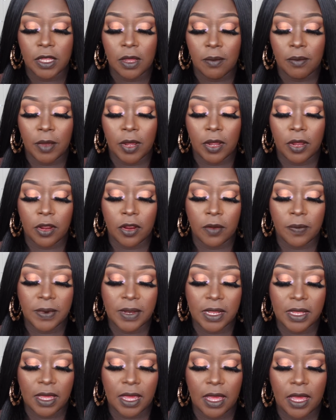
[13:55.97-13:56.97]
My
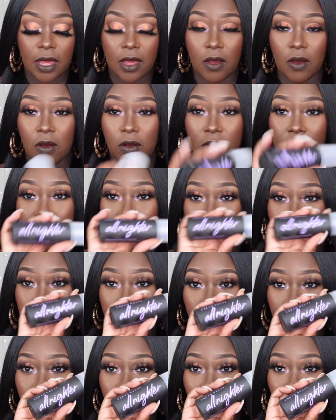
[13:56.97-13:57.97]
Urban Decay All
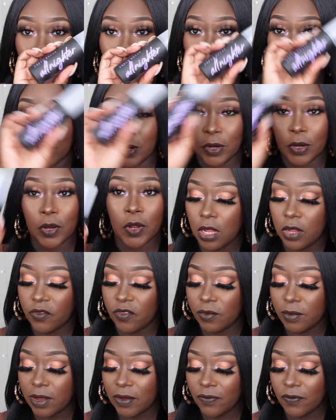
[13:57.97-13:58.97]
Nighter for all
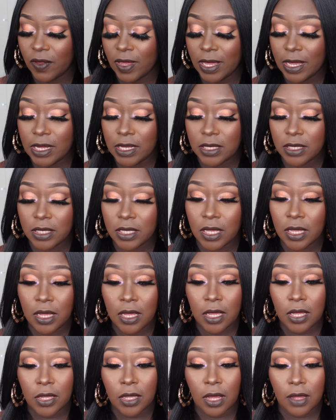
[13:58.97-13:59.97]
over my face.
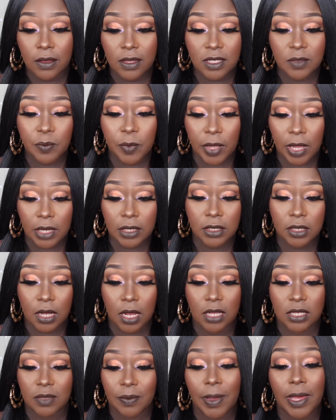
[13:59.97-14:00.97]
Y'all, this BH
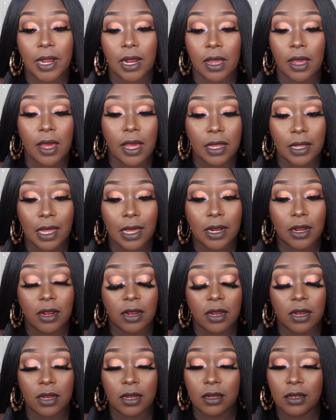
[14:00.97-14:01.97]
Cosmetic
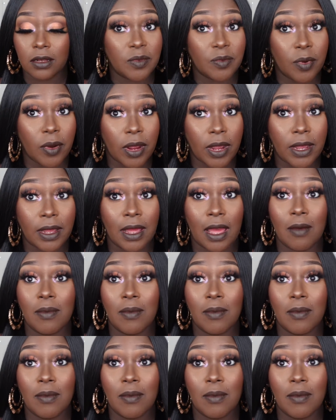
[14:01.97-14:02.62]
highlighter is bright.